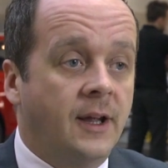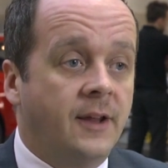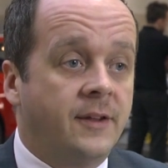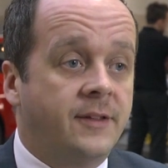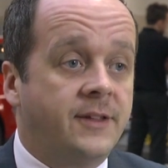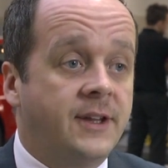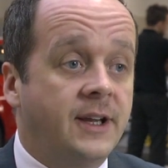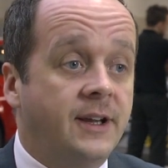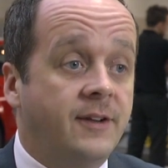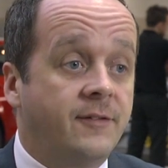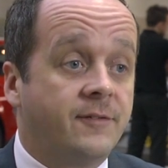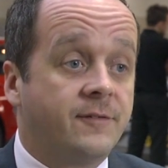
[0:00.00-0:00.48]

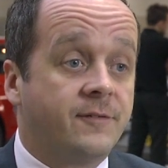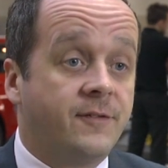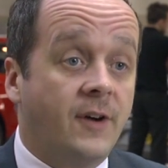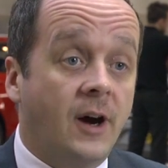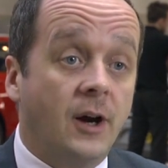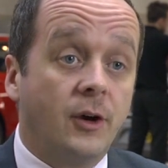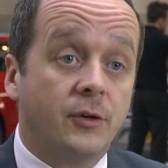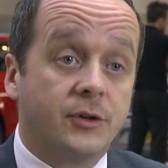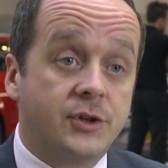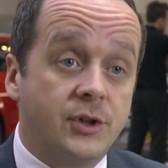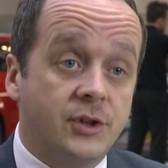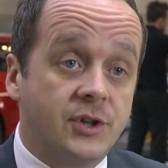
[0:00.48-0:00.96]
The
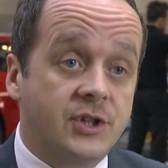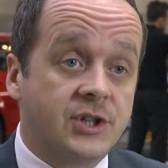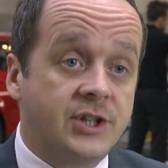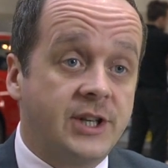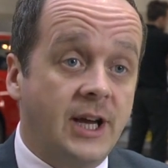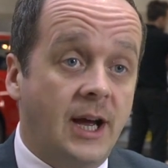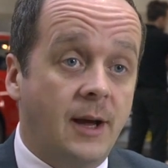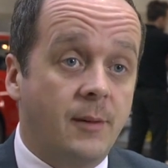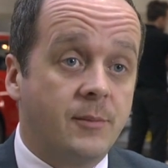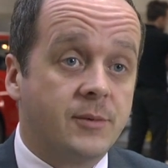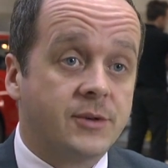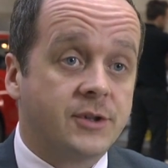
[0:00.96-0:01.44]
final 2
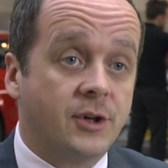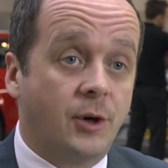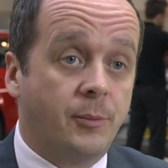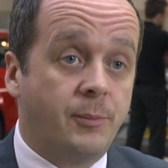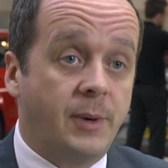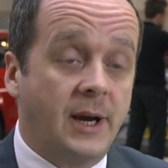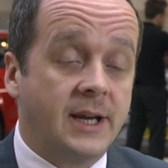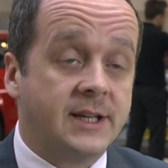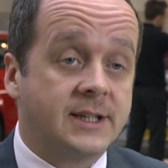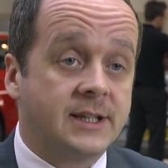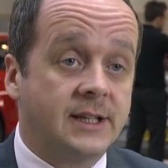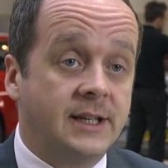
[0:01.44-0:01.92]
steps are
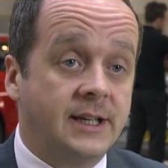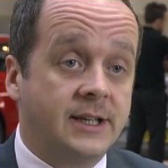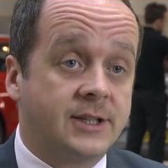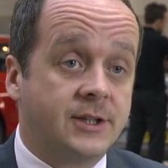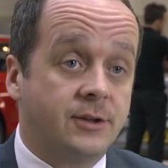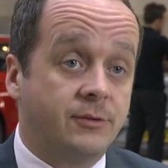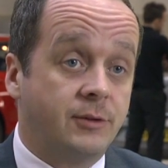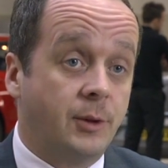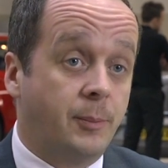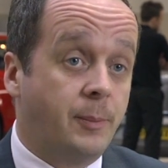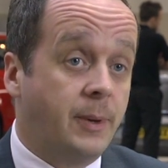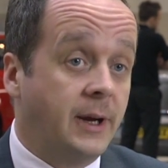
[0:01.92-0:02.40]
basically to
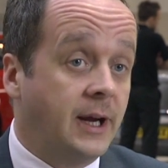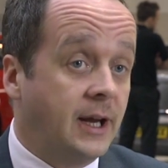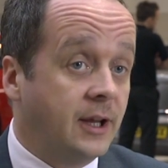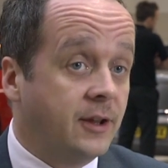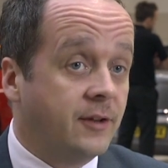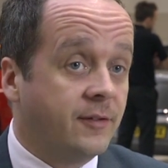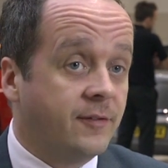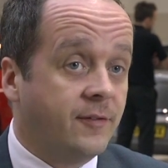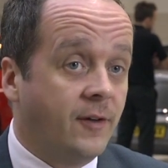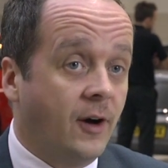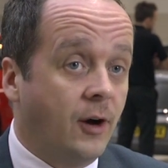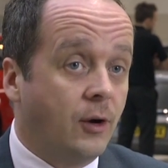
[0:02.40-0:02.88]
repair the
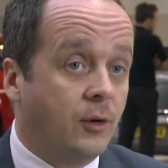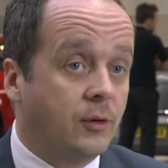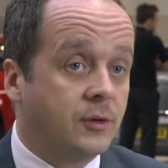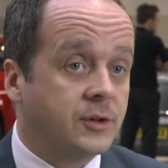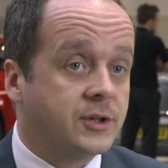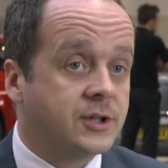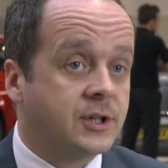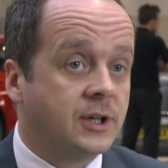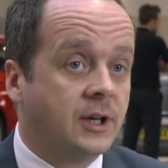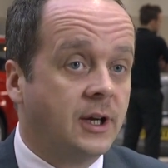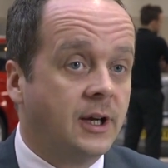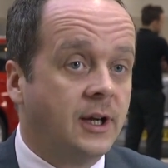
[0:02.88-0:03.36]

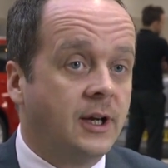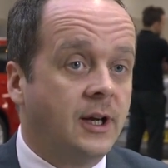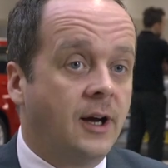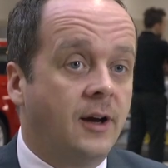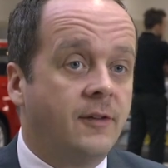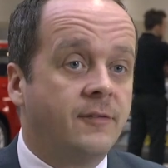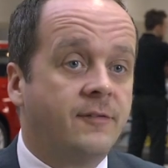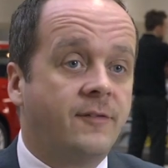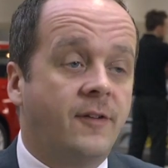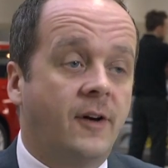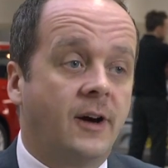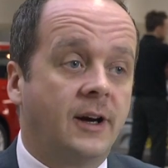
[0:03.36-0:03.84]
fault and
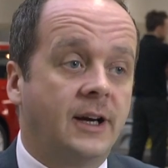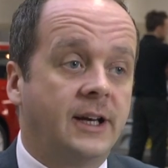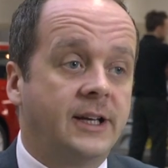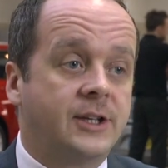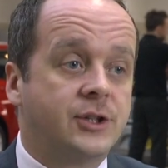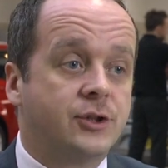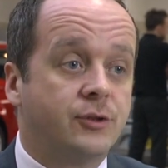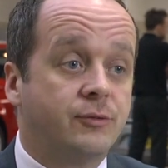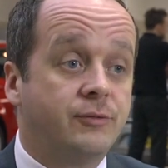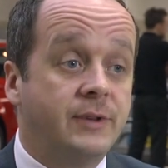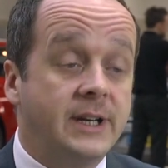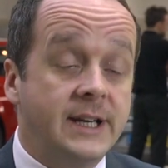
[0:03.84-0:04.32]
finally
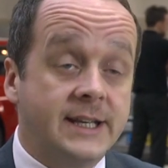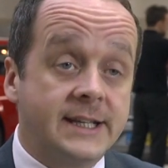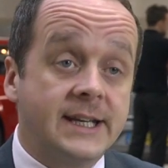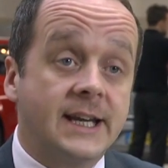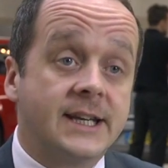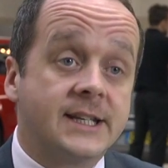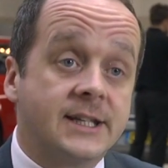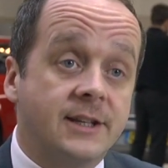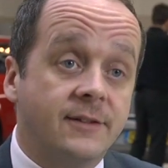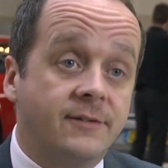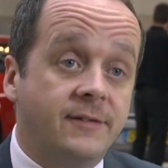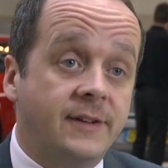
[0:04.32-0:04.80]
to
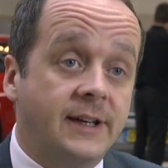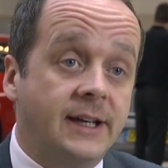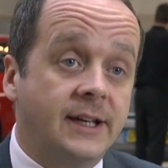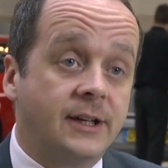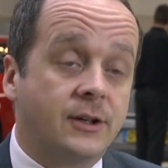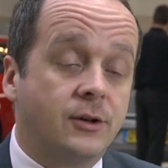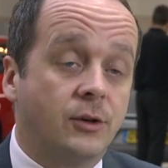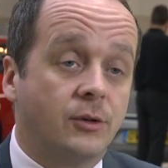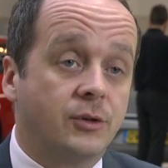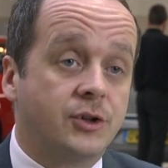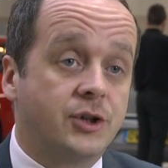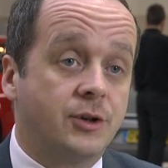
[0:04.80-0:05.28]
retest the
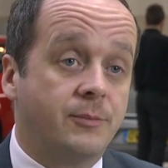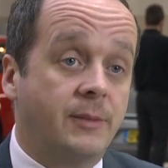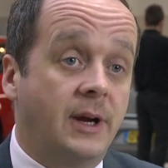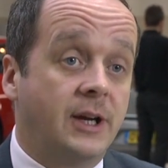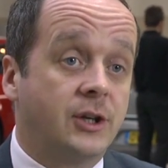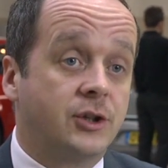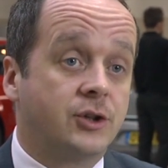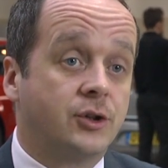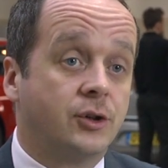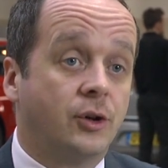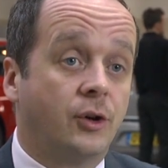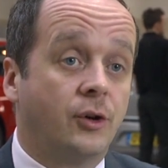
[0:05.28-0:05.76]
vehicle to make
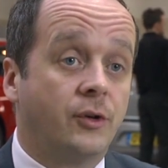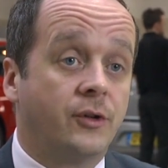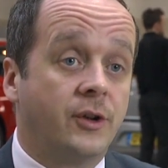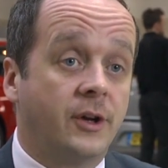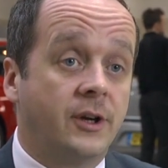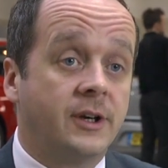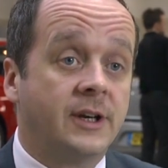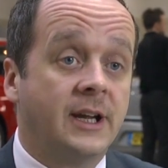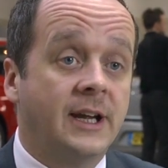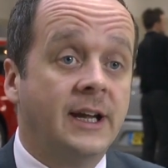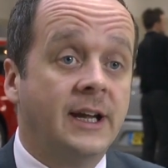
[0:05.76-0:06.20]
sure that